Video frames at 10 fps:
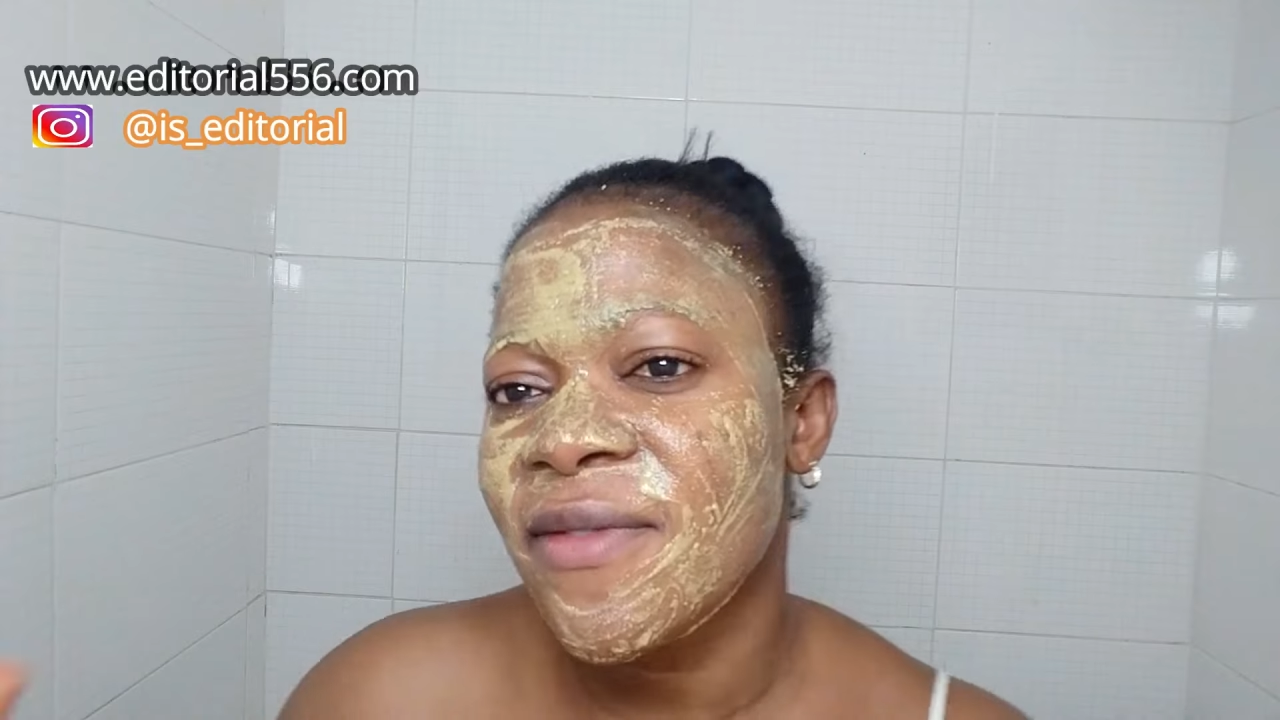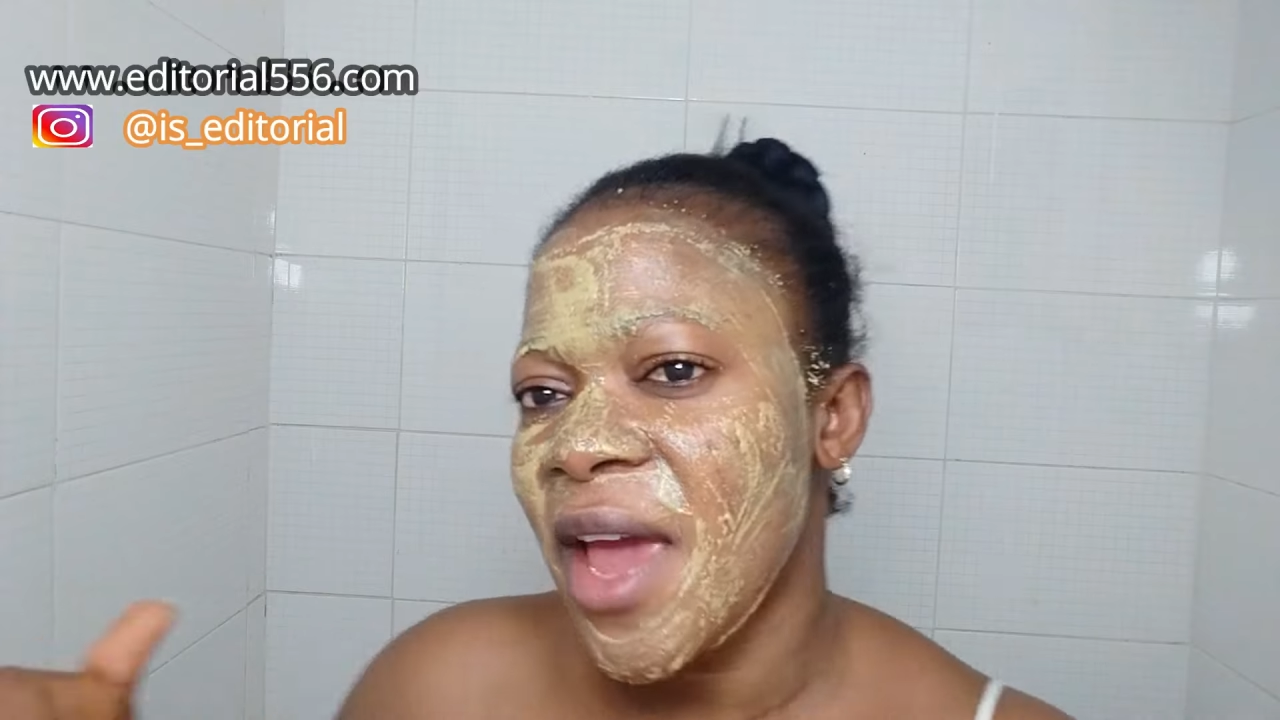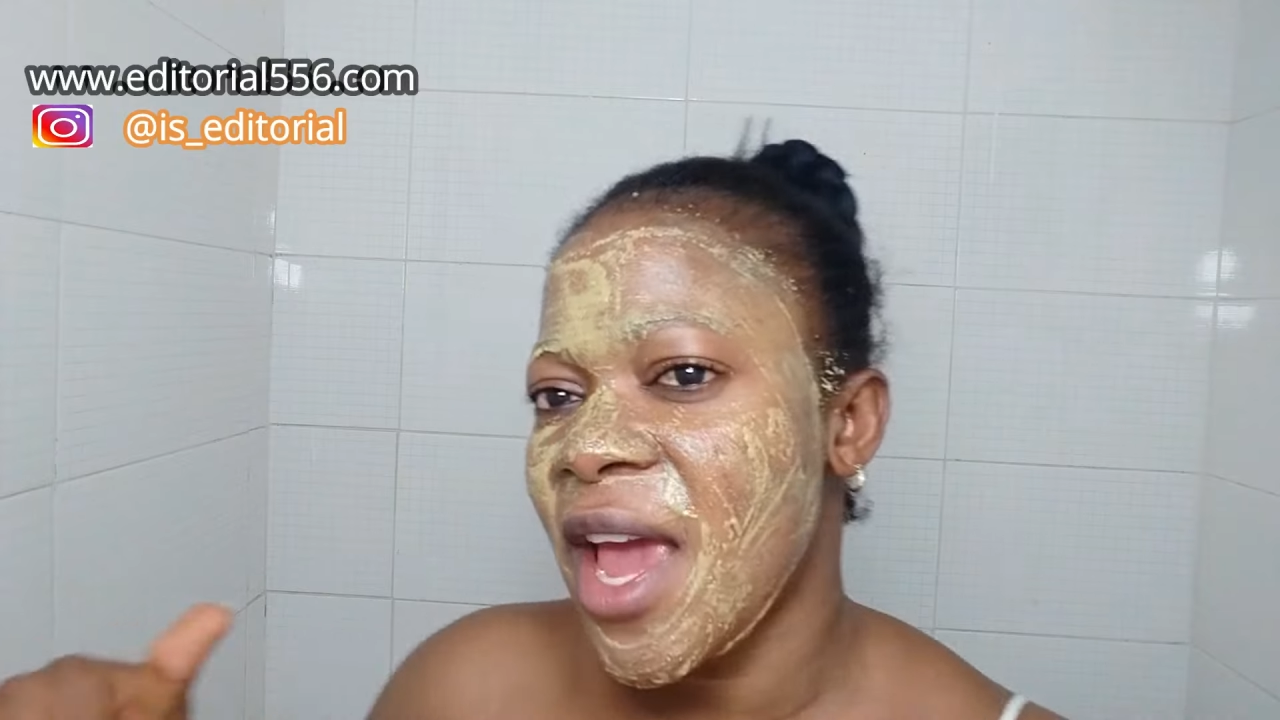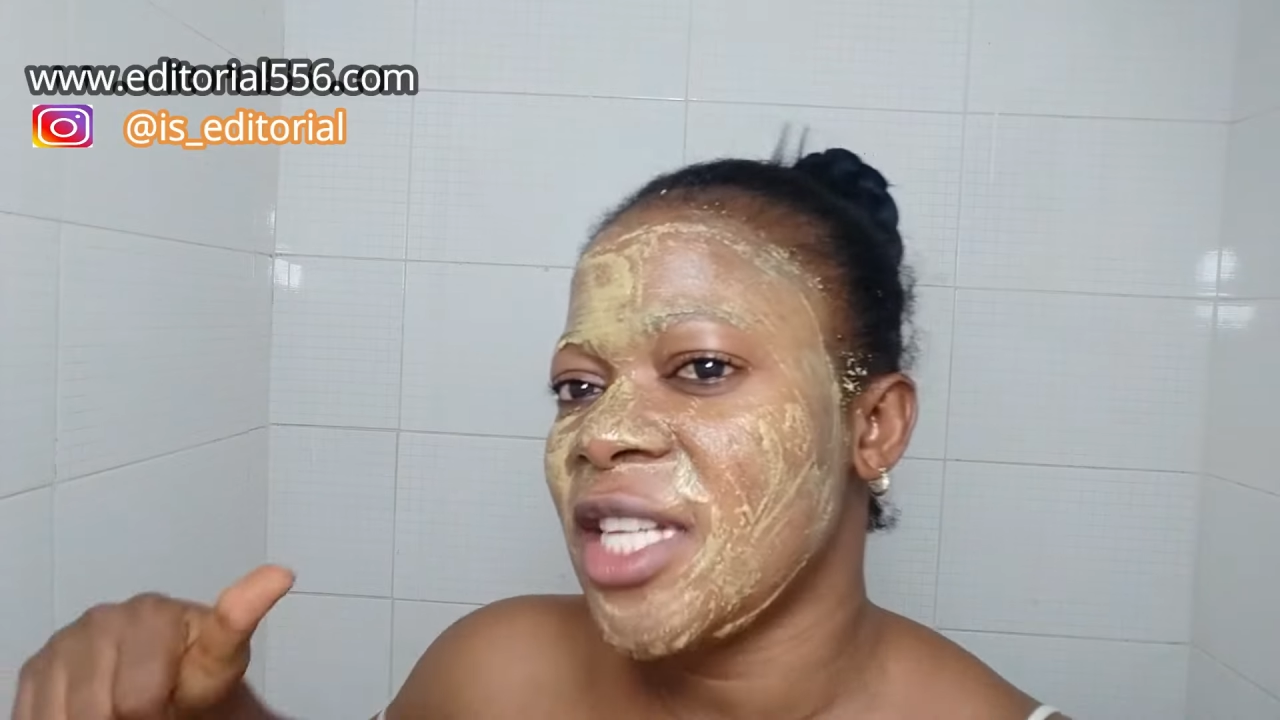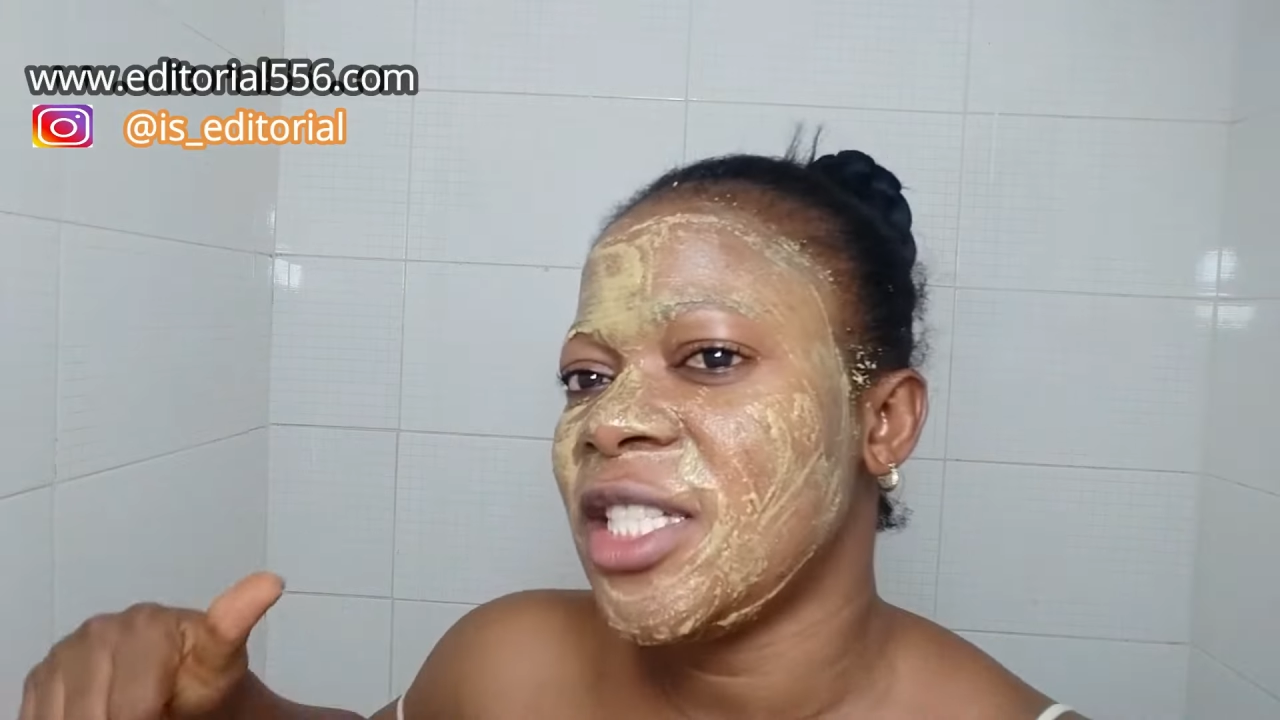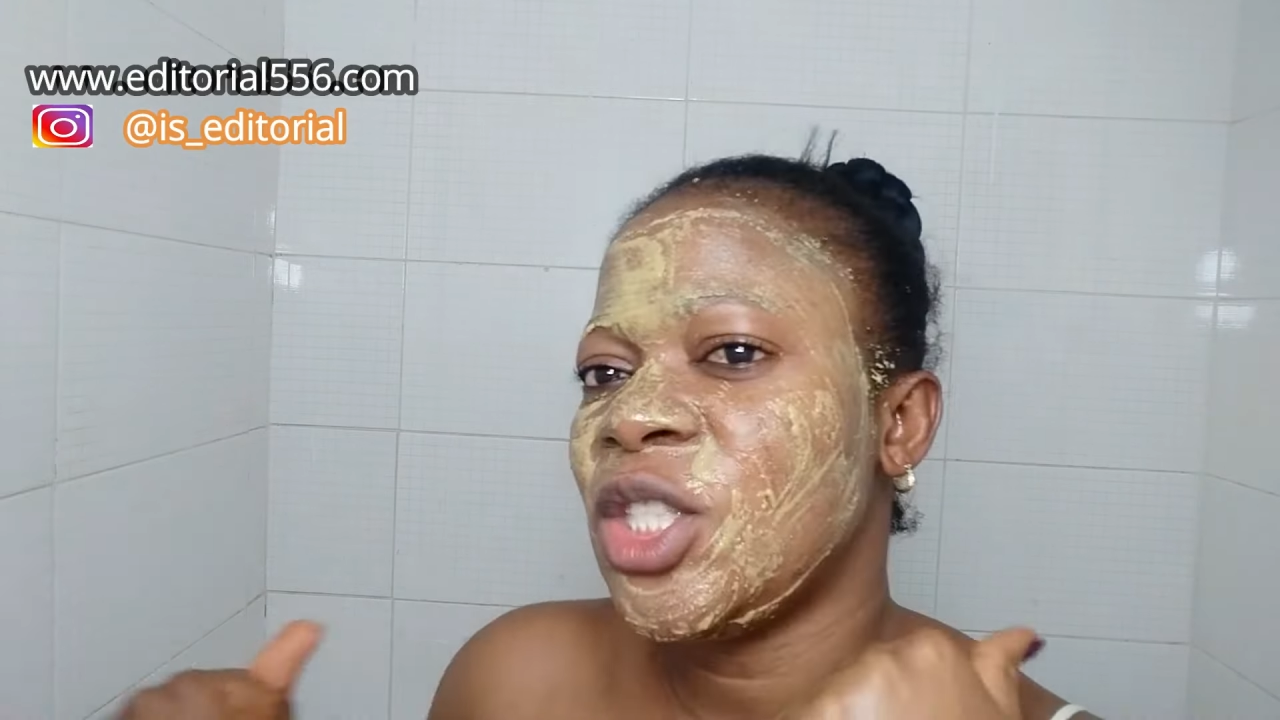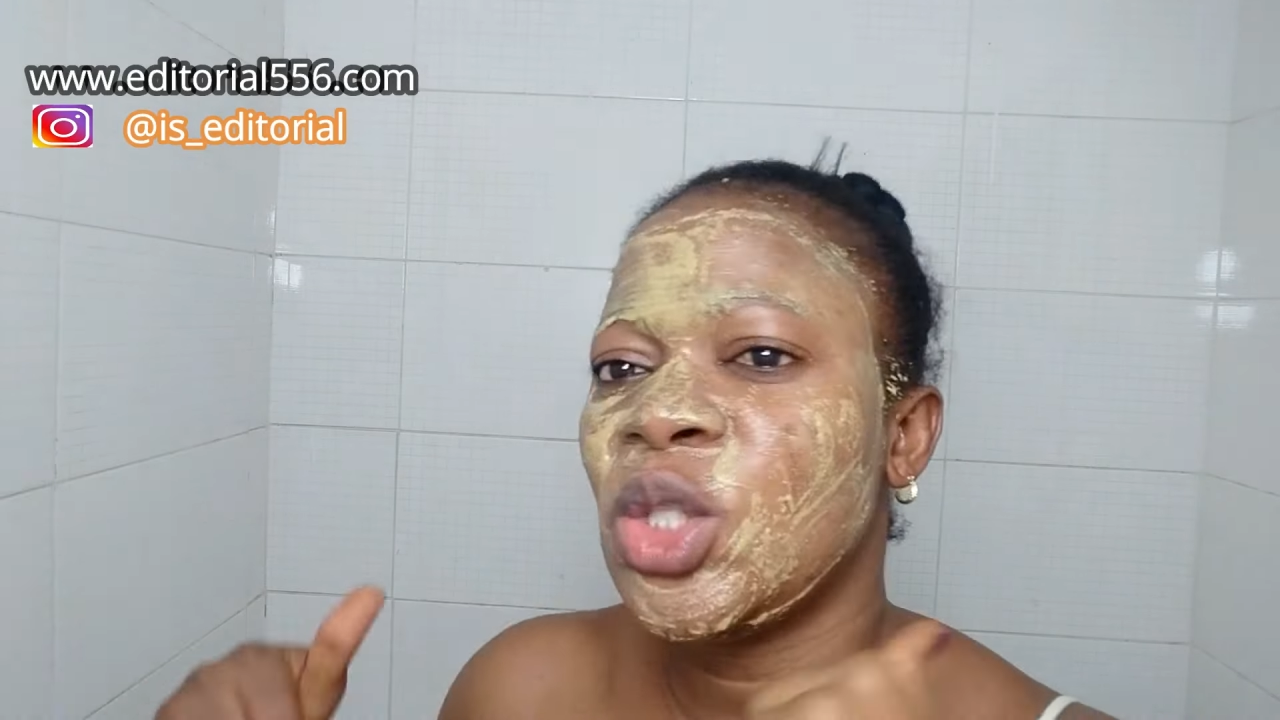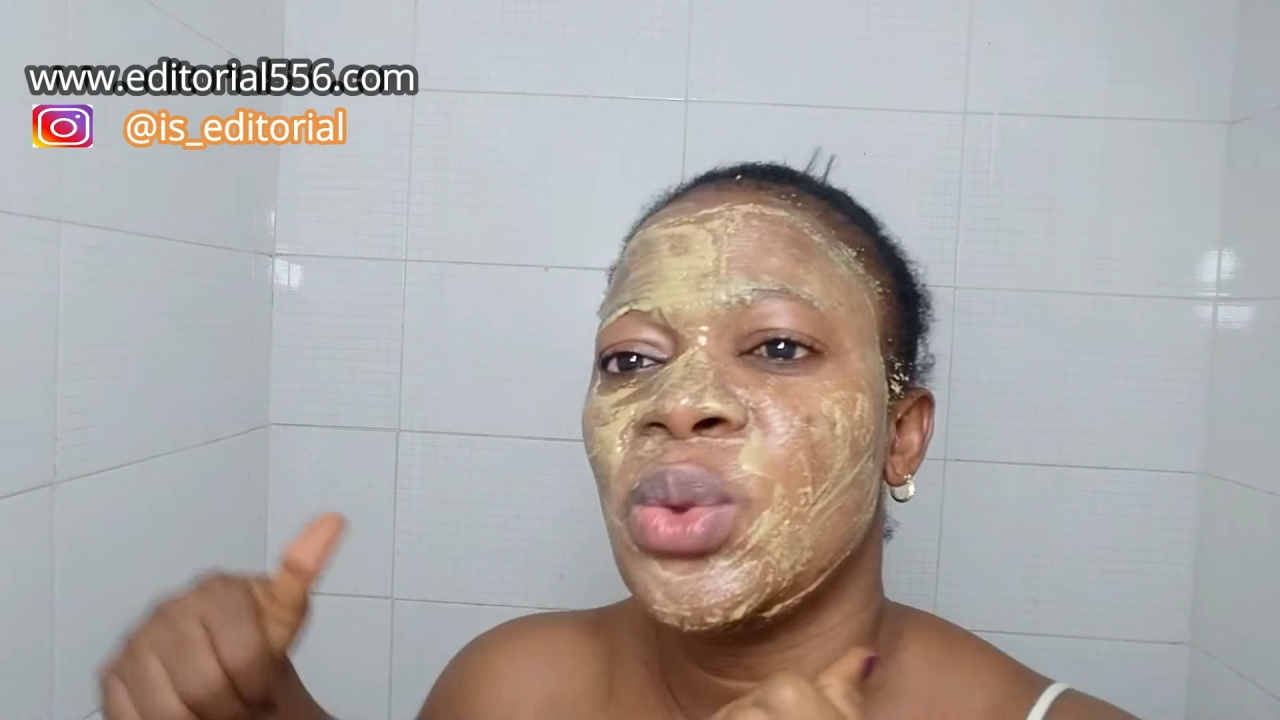and you